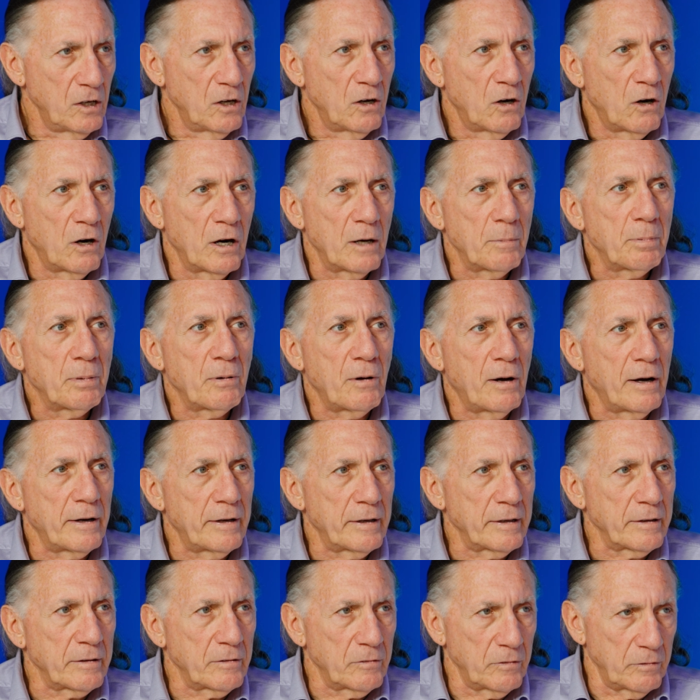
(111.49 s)
Our
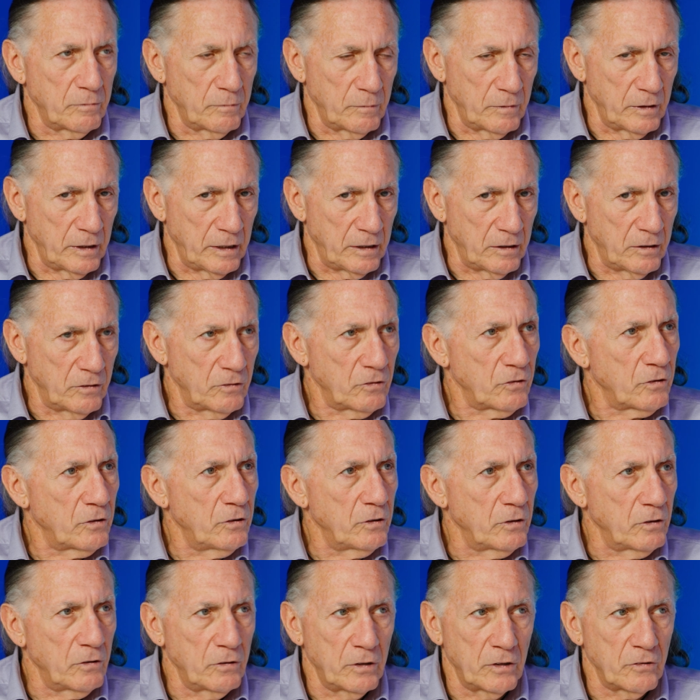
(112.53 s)
product
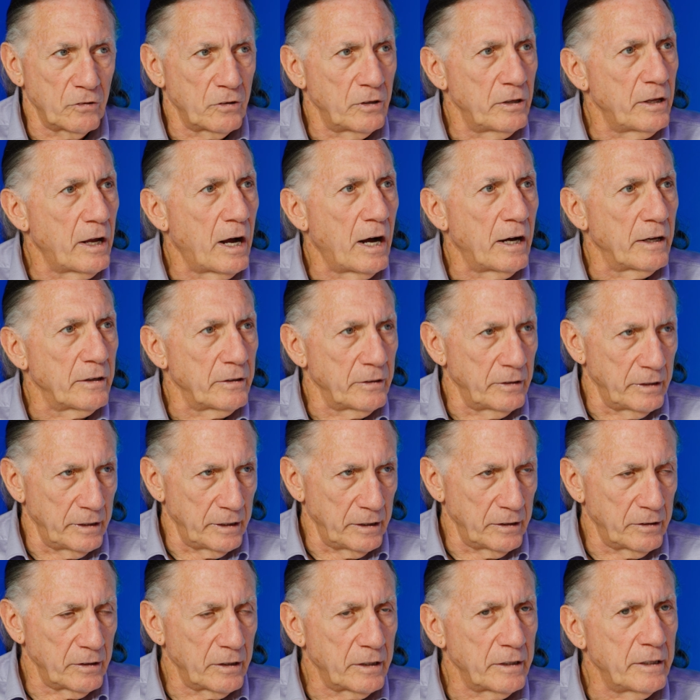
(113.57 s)
does not
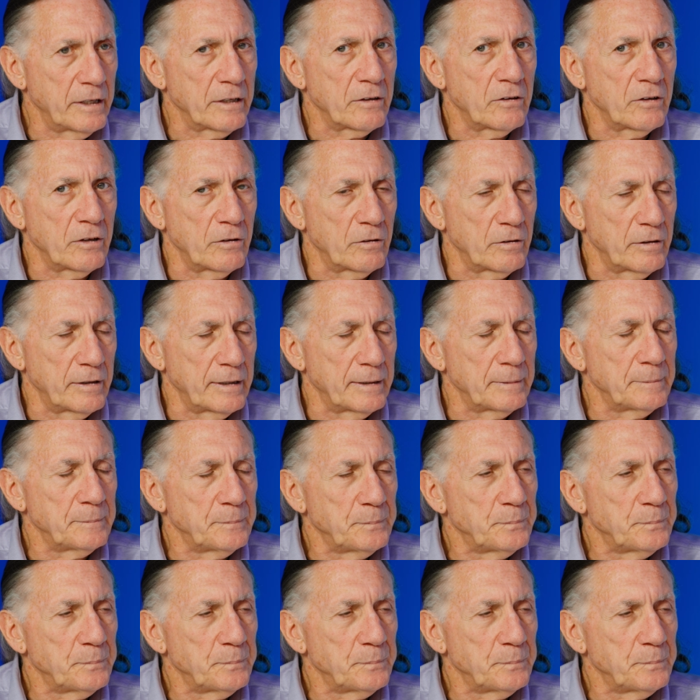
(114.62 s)
need to connect to the internet.